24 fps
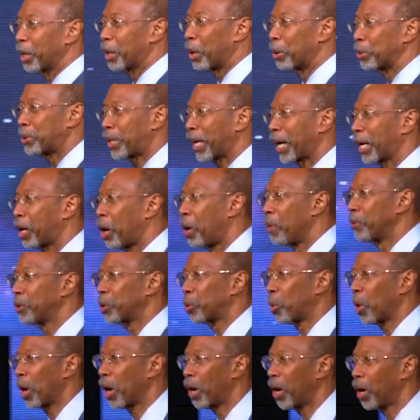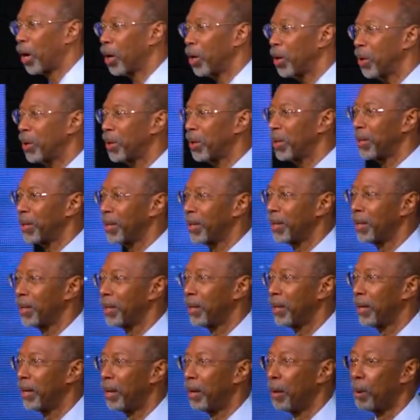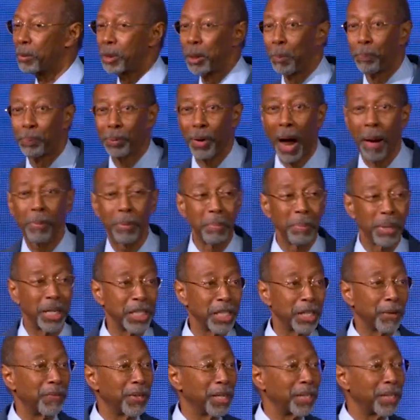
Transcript: going to take over the world. The problem is if he